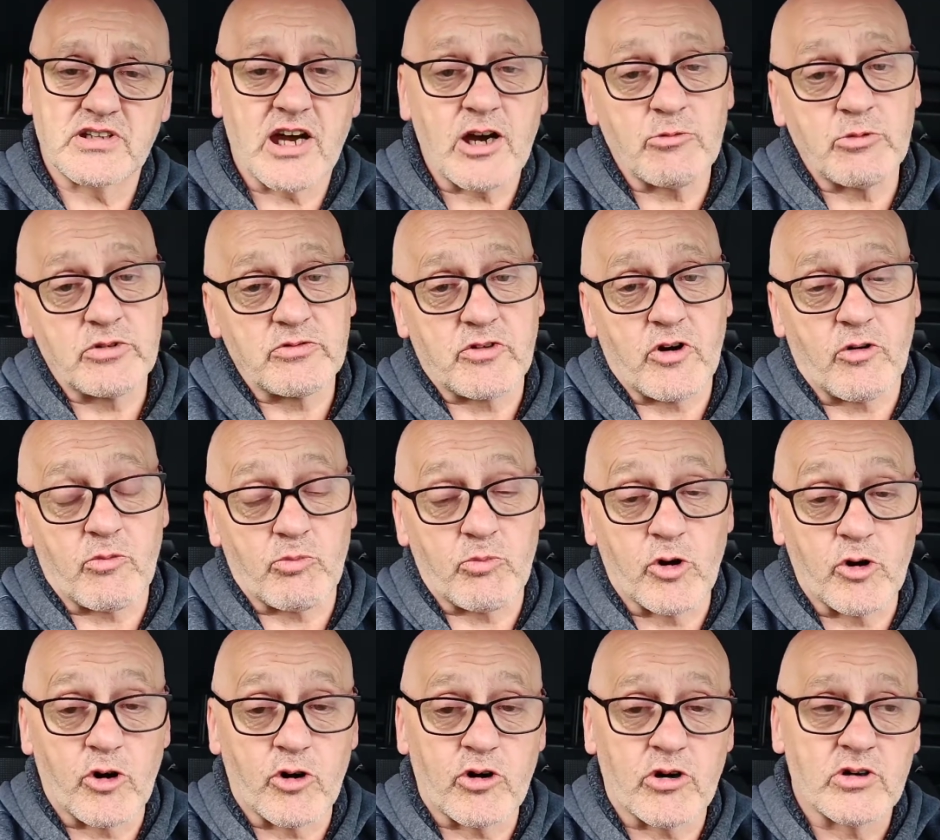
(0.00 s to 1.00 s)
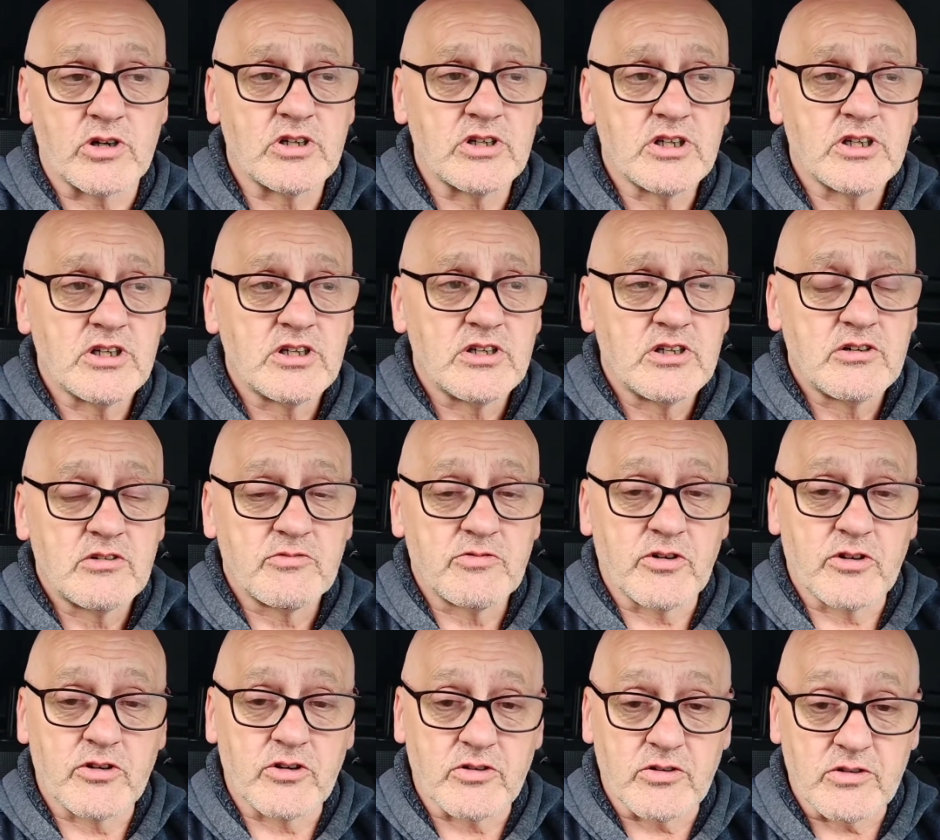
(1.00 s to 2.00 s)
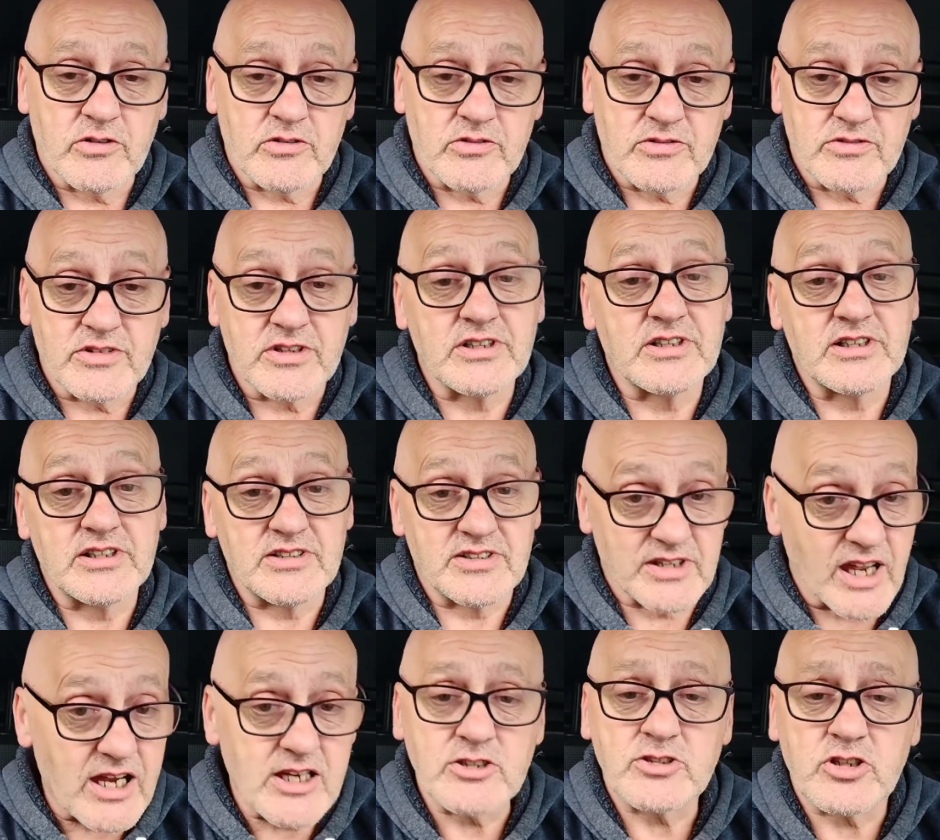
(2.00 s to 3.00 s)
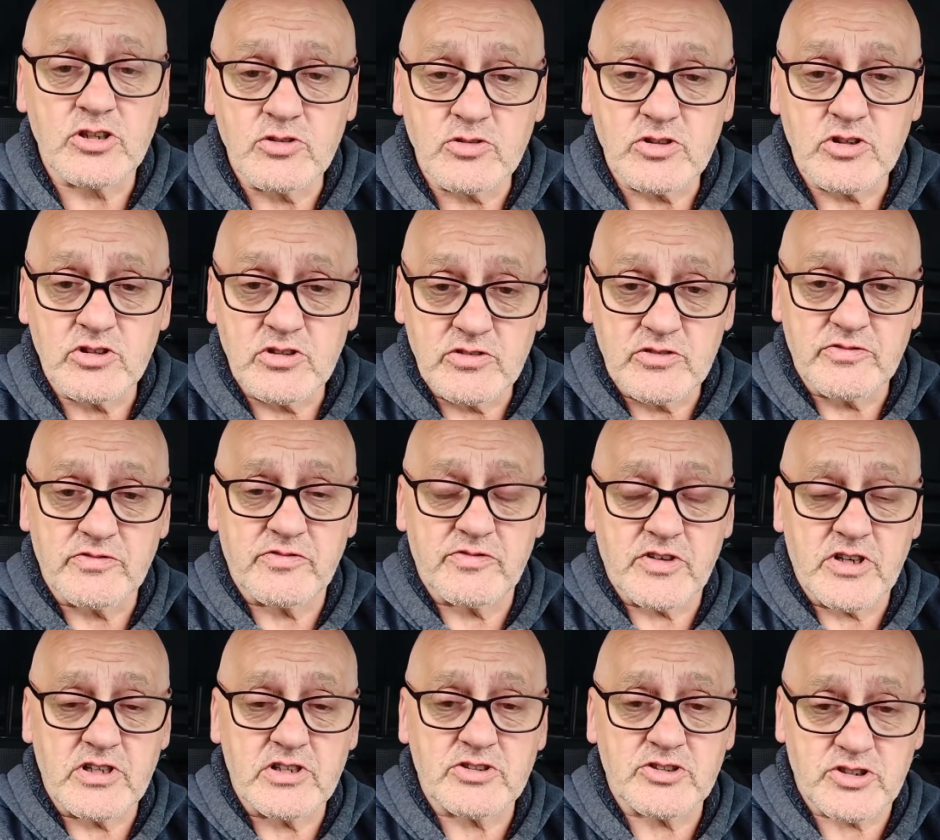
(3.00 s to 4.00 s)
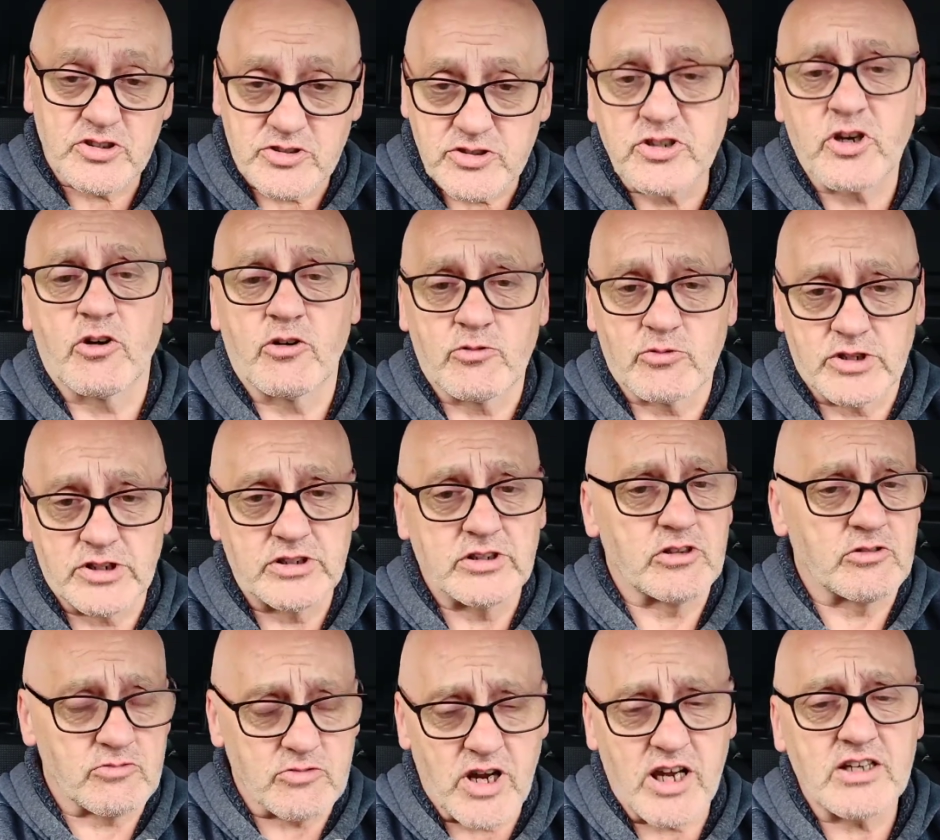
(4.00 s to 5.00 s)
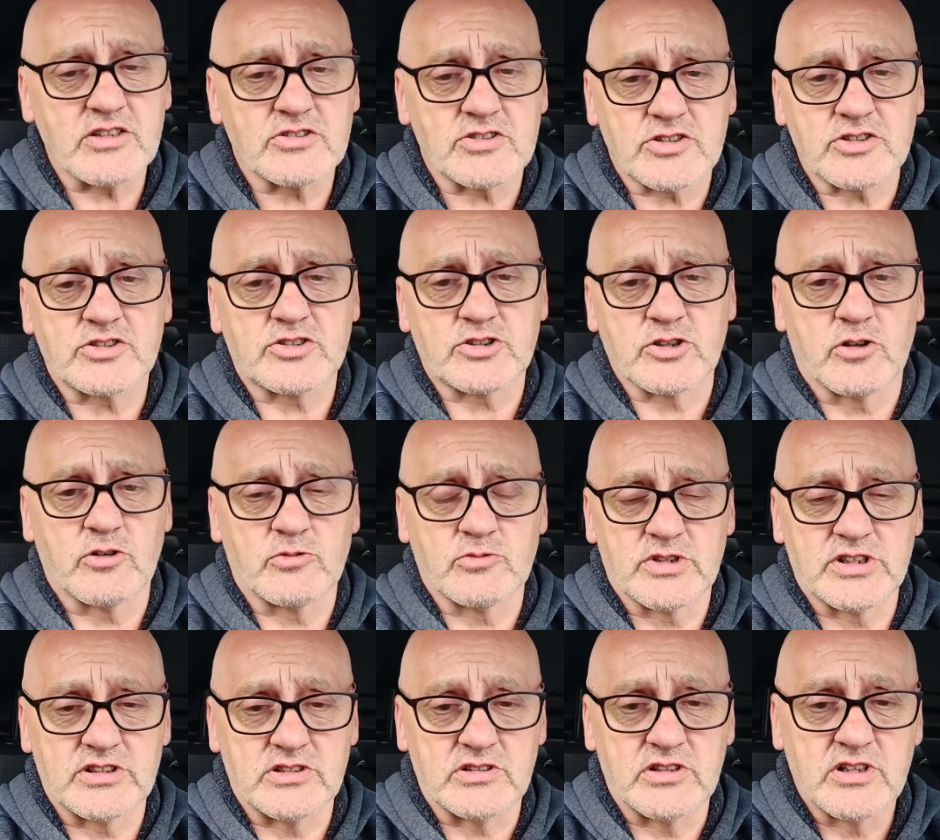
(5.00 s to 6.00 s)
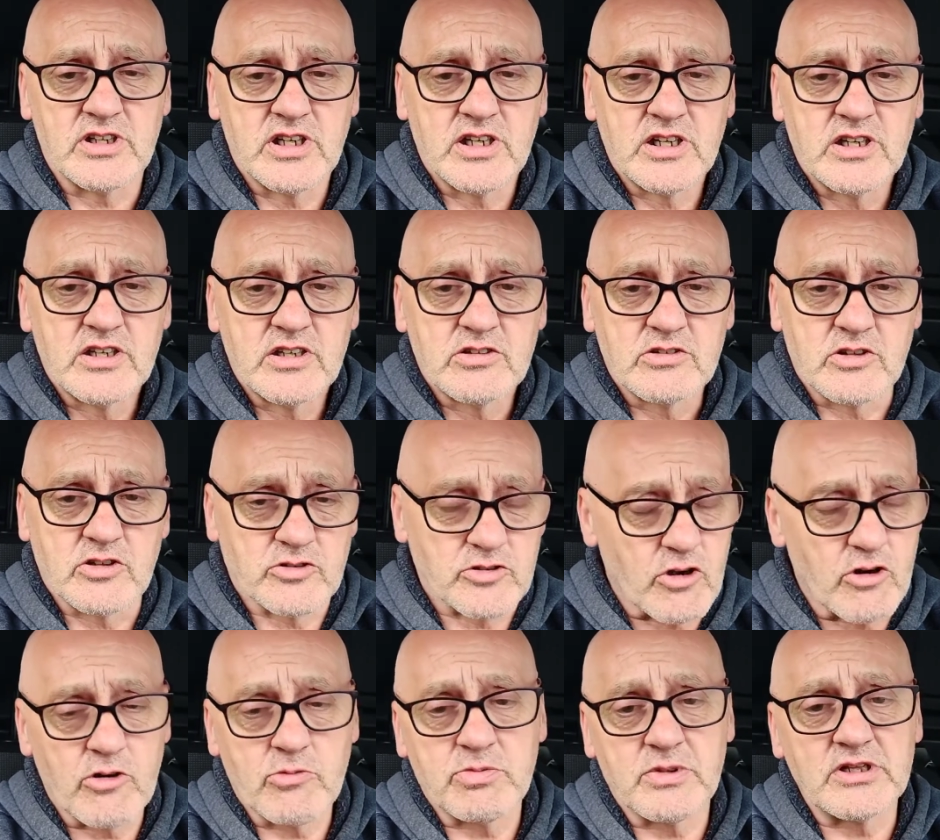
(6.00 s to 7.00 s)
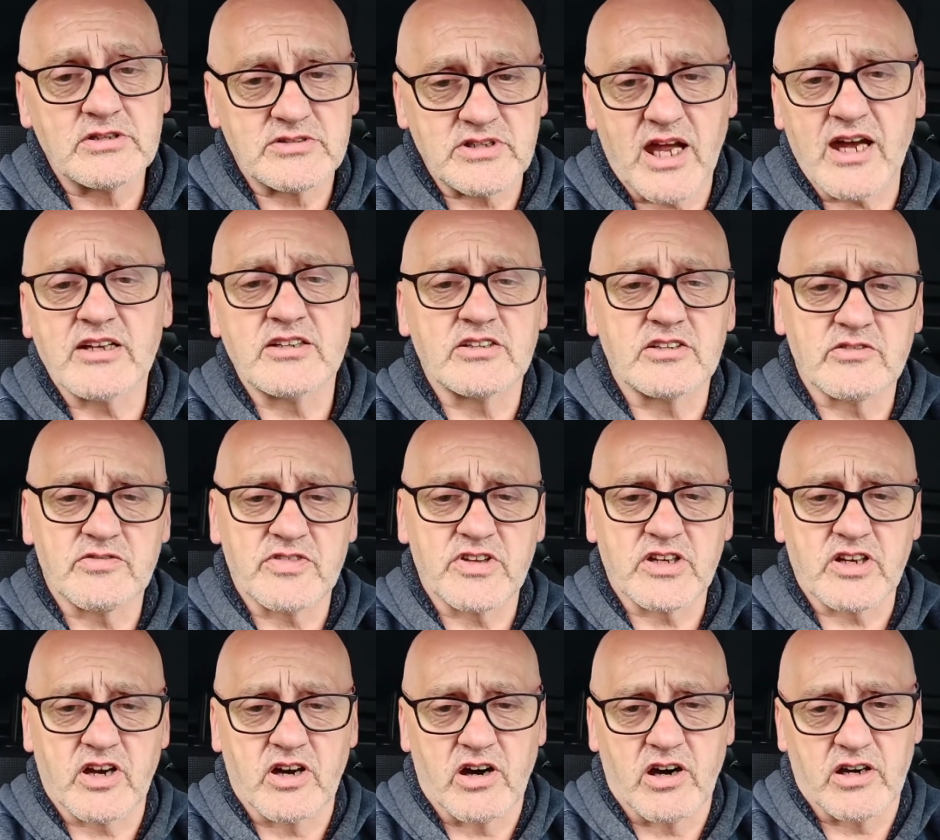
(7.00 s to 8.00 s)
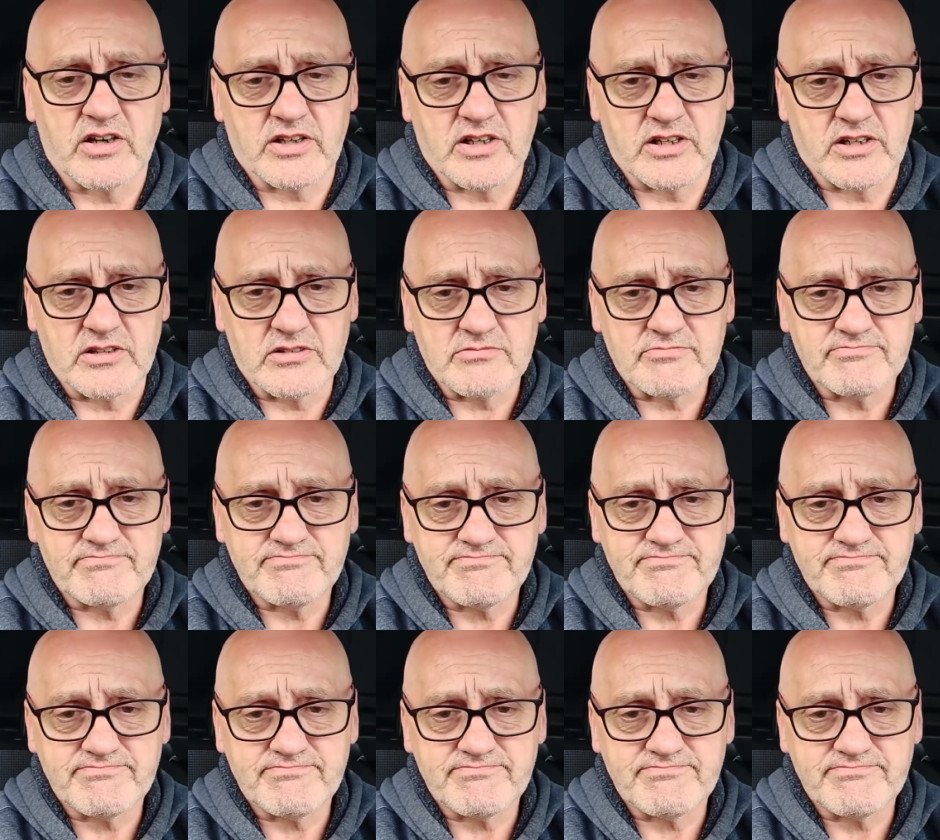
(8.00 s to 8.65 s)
Now we've got more for the knighthood of Sir Tony. Arise, Sir Tony, the noble knight of the Garter.